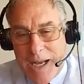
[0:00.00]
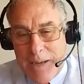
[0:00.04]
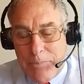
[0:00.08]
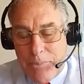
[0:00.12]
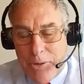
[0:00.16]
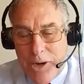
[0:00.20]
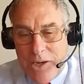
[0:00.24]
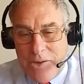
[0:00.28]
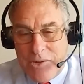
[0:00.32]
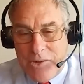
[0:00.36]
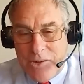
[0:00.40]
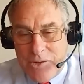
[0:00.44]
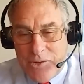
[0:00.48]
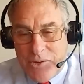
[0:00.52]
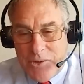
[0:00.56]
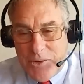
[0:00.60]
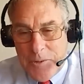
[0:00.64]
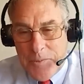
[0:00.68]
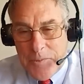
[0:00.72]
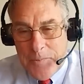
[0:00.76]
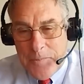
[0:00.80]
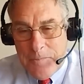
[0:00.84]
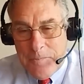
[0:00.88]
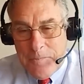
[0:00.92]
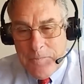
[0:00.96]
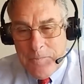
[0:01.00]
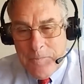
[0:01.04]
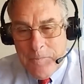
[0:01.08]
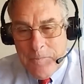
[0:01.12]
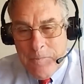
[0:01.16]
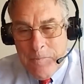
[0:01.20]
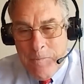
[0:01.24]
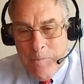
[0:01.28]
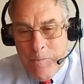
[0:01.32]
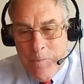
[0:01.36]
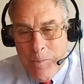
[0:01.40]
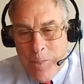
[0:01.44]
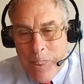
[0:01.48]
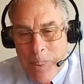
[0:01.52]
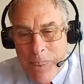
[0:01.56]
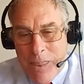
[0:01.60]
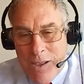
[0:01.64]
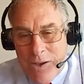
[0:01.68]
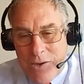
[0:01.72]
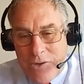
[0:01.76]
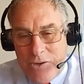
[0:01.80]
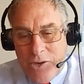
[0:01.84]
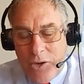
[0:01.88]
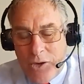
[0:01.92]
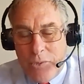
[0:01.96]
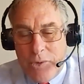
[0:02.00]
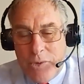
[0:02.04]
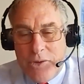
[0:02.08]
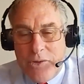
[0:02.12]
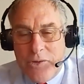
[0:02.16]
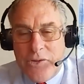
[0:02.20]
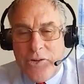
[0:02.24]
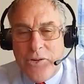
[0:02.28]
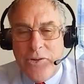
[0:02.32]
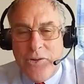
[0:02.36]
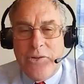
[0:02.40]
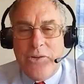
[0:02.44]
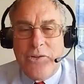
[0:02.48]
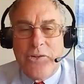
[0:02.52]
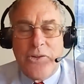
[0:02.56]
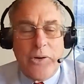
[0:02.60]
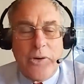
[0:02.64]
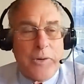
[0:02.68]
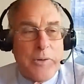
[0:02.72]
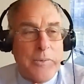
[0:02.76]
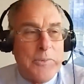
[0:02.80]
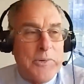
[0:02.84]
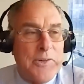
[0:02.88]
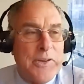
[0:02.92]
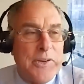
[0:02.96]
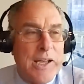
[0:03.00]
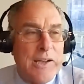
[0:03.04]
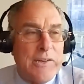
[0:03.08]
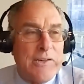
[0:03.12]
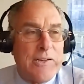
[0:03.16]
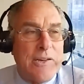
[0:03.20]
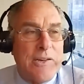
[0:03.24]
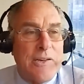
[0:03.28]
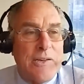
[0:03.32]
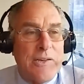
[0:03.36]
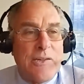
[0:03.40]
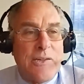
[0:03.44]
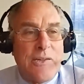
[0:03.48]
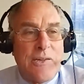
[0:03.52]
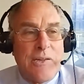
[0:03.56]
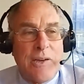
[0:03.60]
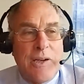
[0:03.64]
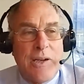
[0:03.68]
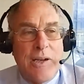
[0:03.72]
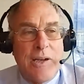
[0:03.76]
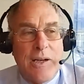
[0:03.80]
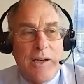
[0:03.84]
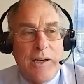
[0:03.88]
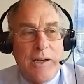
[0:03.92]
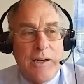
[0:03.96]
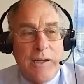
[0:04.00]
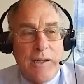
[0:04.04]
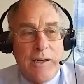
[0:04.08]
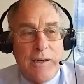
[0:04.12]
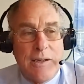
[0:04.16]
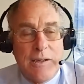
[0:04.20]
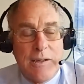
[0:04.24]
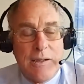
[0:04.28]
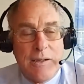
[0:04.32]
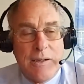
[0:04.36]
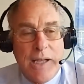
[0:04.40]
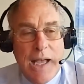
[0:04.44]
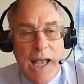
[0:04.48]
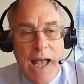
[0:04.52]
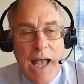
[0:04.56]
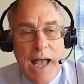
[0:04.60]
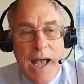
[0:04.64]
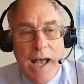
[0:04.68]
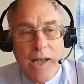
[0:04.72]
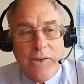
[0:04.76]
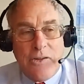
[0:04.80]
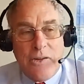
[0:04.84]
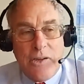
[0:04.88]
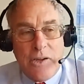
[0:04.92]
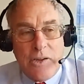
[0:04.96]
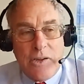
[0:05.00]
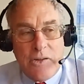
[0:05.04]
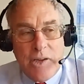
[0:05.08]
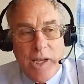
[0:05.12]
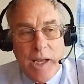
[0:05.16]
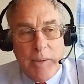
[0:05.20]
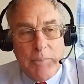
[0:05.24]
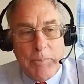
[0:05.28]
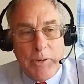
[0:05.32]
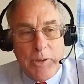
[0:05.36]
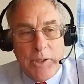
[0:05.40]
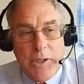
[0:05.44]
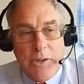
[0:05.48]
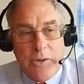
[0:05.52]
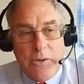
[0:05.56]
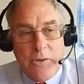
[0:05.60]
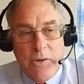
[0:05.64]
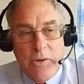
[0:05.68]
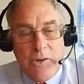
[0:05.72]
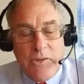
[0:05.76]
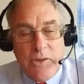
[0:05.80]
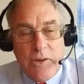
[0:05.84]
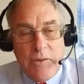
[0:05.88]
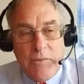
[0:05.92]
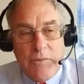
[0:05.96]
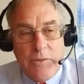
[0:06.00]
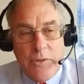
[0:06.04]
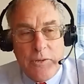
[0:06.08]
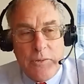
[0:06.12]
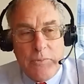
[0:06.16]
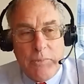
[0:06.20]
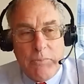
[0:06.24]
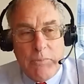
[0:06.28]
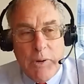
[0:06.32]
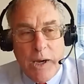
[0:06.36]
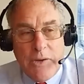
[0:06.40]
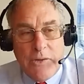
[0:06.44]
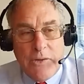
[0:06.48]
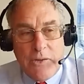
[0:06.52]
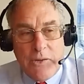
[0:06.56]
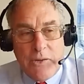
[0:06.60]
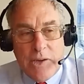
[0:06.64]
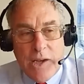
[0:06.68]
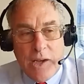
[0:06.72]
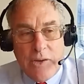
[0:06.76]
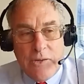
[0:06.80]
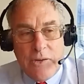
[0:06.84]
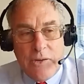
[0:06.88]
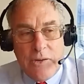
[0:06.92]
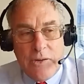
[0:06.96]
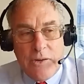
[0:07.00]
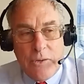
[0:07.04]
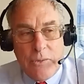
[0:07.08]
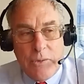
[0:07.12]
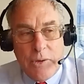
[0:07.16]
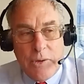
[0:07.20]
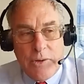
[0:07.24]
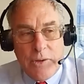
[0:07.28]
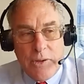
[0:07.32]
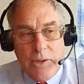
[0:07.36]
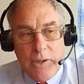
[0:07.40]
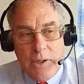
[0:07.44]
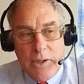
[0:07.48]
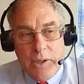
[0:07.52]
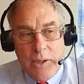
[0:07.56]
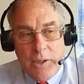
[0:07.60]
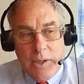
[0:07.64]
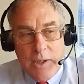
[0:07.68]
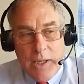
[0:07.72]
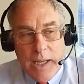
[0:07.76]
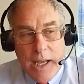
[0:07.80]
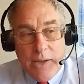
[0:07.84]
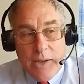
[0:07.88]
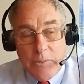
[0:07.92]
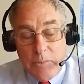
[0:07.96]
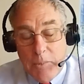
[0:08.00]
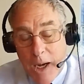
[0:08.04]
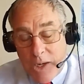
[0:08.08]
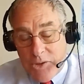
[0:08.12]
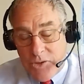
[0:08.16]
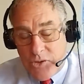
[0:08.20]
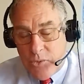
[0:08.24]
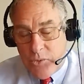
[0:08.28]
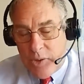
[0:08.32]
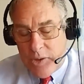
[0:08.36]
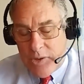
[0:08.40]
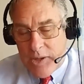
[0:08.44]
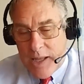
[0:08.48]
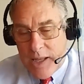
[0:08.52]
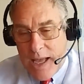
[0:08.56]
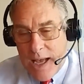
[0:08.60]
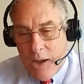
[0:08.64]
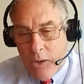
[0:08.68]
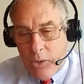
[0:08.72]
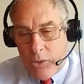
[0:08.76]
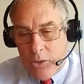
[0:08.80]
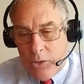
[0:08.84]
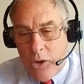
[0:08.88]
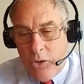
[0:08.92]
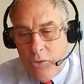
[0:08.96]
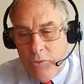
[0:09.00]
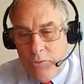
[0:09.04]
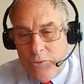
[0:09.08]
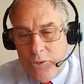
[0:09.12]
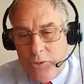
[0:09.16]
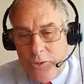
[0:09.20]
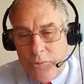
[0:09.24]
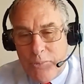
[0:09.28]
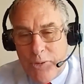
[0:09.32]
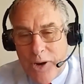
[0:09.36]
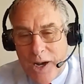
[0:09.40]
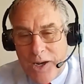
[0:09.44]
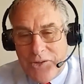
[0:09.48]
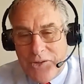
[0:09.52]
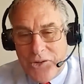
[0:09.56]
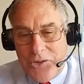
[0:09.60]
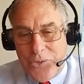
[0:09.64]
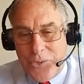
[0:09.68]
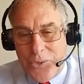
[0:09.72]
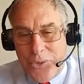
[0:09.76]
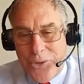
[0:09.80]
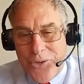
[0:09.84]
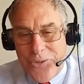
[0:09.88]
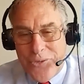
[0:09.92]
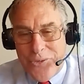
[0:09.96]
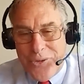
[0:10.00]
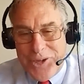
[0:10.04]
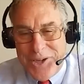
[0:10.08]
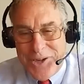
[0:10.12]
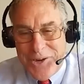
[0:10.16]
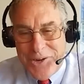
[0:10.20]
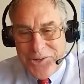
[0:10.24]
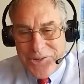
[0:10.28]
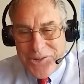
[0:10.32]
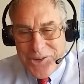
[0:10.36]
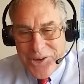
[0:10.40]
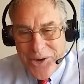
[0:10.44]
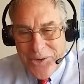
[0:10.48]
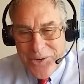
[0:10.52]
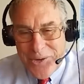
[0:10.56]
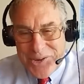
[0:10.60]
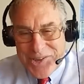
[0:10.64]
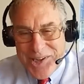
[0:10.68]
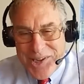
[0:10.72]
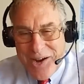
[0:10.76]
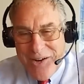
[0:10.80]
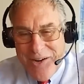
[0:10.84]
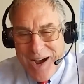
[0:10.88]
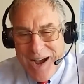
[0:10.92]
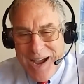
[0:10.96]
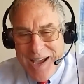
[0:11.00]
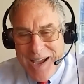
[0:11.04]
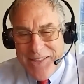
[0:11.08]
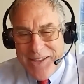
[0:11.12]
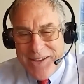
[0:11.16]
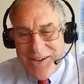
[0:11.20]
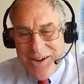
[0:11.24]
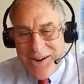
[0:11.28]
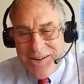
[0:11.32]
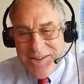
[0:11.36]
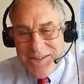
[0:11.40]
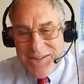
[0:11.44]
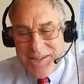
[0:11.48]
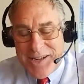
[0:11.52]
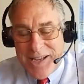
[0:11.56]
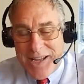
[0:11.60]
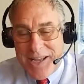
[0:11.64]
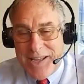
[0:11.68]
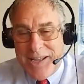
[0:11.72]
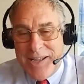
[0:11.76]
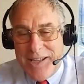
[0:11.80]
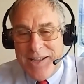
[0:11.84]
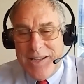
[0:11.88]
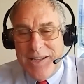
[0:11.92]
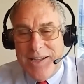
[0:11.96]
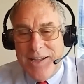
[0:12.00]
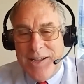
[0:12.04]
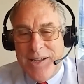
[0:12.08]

high prices. So in certain circumstances, as an example, increasing food prices has to do with as much with how low food prices were 3 years ago as how high they are today.